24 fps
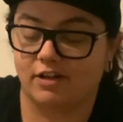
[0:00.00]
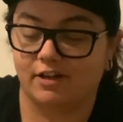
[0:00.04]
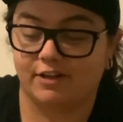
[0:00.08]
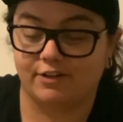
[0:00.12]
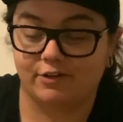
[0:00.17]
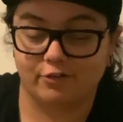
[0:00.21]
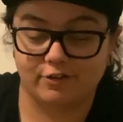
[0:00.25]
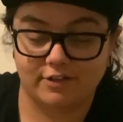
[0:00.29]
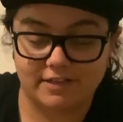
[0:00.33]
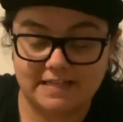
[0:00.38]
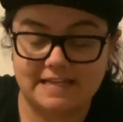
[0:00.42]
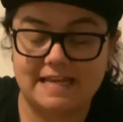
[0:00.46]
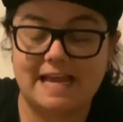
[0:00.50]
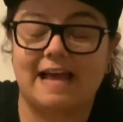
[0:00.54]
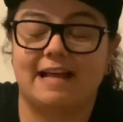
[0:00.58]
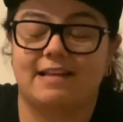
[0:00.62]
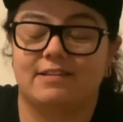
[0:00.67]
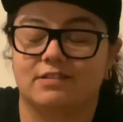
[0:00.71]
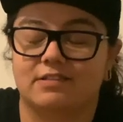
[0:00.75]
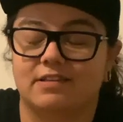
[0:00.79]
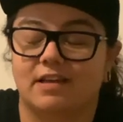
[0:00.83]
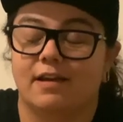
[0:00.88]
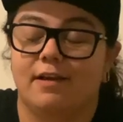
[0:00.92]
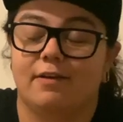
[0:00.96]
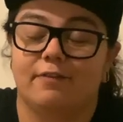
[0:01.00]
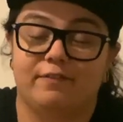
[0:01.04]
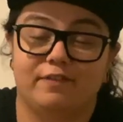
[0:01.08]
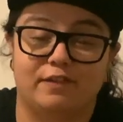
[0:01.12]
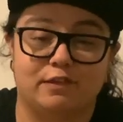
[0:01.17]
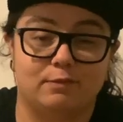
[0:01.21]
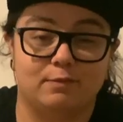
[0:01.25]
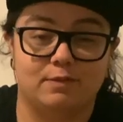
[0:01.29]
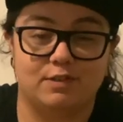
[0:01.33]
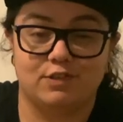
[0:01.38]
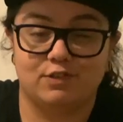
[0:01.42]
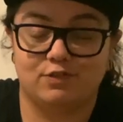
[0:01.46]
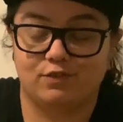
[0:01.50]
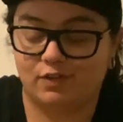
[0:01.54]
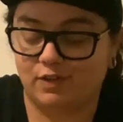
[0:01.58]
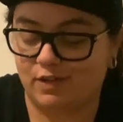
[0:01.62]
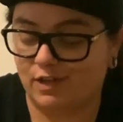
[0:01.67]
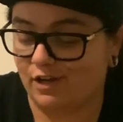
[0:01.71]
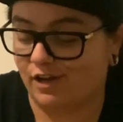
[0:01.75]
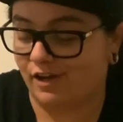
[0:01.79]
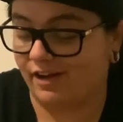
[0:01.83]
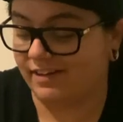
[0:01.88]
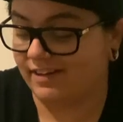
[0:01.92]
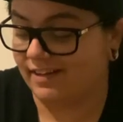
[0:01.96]
I know he has filmed his
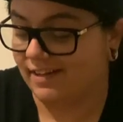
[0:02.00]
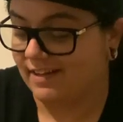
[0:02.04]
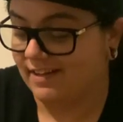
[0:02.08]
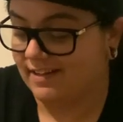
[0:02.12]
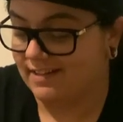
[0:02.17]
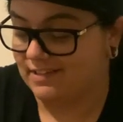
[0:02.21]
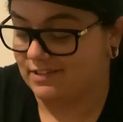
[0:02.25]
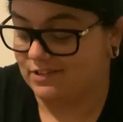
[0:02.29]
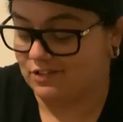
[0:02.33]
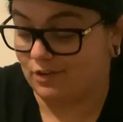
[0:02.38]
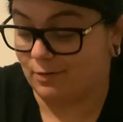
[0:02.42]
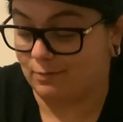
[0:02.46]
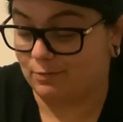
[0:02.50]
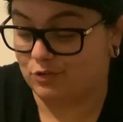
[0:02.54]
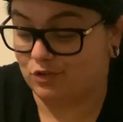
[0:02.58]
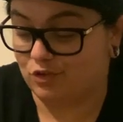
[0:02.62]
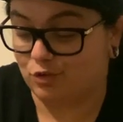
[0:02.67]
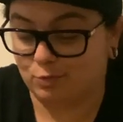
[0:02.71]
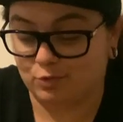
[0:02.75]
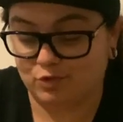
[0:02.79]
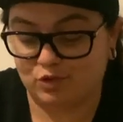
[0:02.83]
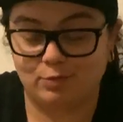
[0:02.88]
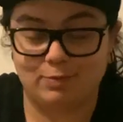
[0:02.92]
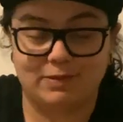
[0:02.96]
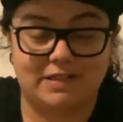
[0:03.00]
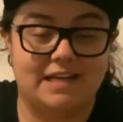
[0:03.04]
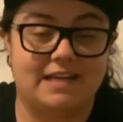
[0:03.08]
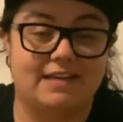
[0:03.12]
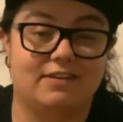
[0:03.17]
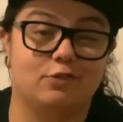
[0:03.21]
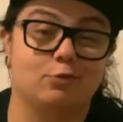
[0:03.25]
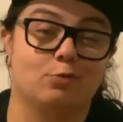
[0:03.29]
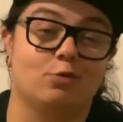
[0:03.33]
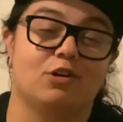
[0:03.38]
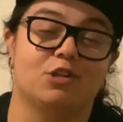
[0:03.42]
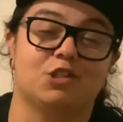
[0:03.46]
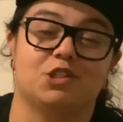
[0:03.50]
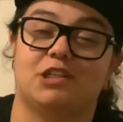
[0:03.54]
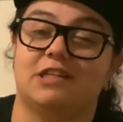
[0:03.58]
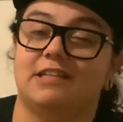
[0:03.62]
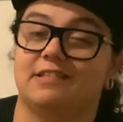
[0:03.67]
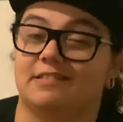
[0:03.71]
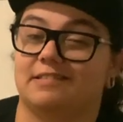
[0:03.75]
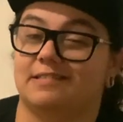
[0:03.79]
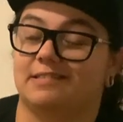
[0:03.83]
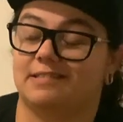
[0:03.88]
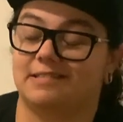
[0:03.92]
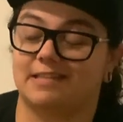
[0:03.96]
video, so I'm super, super keen to watch
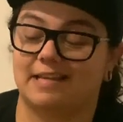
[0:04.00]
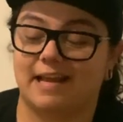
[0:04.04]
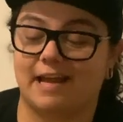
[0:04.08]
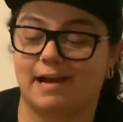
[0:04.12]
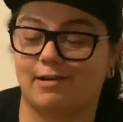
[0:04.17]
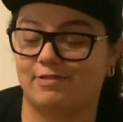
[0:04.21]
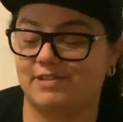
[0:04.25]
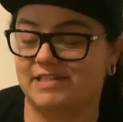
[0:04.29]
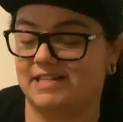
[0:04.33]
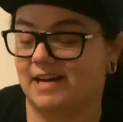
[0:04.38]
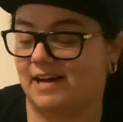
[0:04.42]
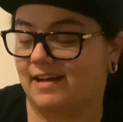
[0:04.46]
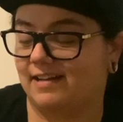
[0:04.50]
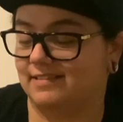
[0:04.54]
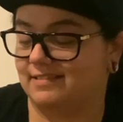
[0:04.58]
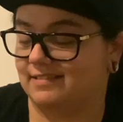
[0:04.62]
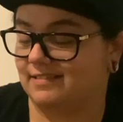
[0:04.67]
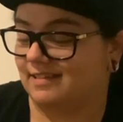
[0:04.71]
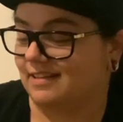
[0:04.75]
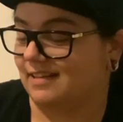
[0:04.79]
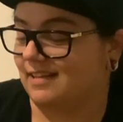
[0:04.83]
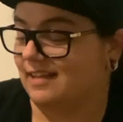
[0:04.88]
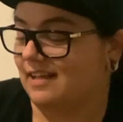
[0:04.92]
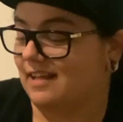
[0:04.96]
his and see how he does.